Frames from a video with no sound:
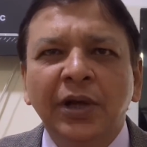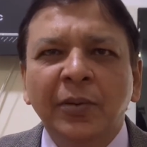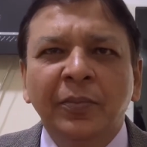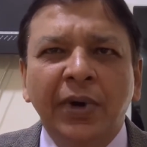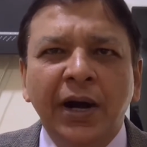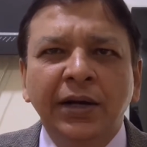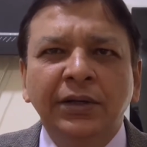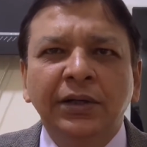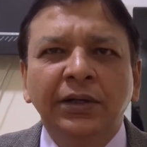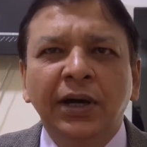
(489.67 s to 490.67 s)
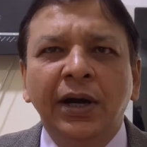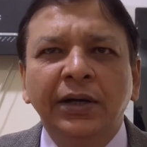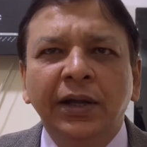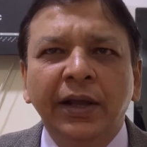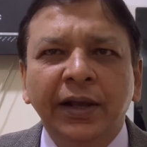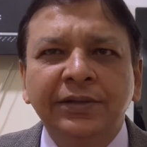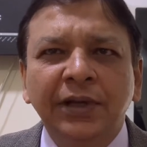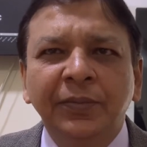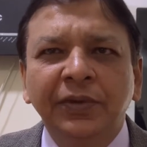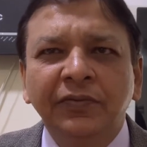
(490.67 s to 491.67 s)

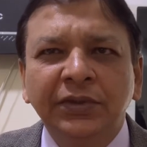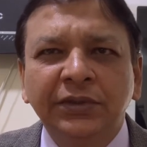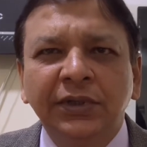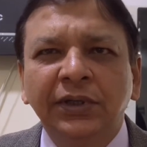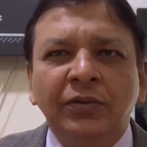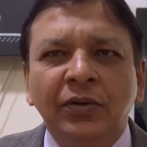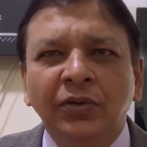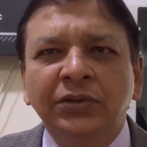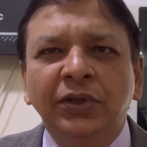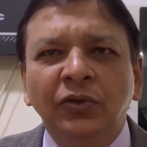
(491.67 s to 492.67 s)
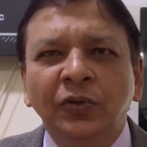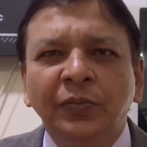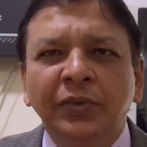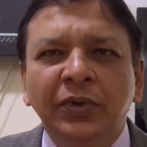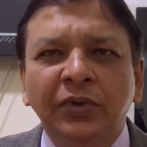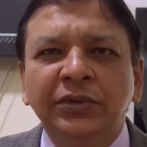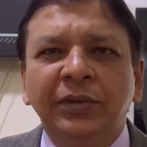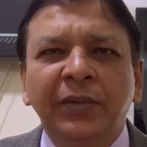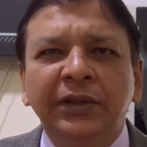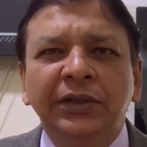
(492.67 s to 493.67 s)
part.accept visitor, close the loop, close the
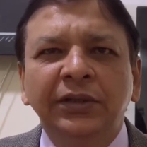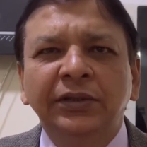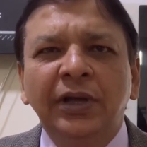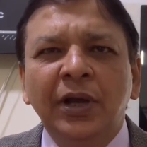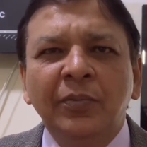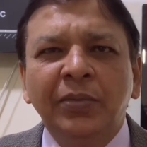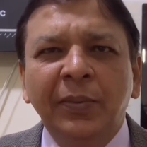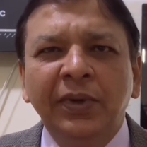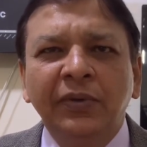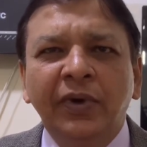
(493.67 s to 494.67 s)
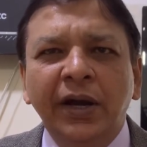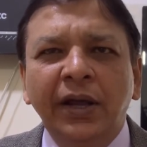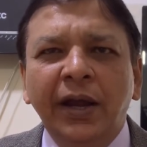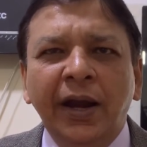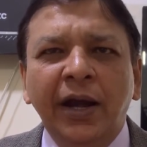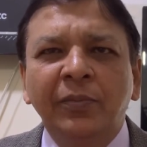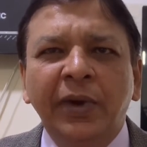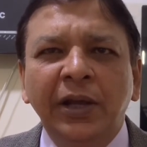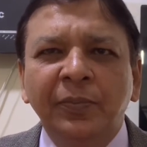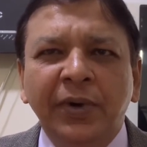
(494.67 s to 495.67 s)
method, public void add
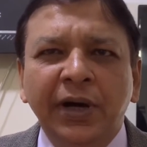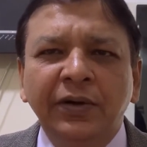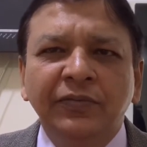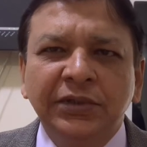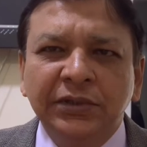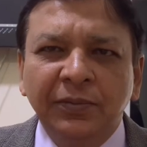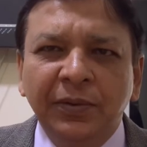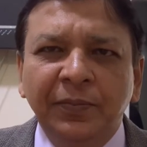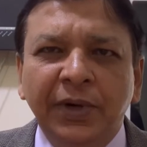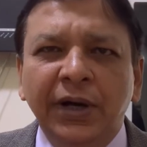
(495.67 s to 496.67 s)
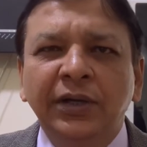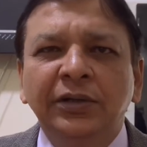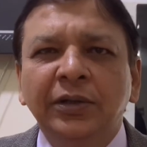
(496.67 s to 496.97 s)
bike part visitable part,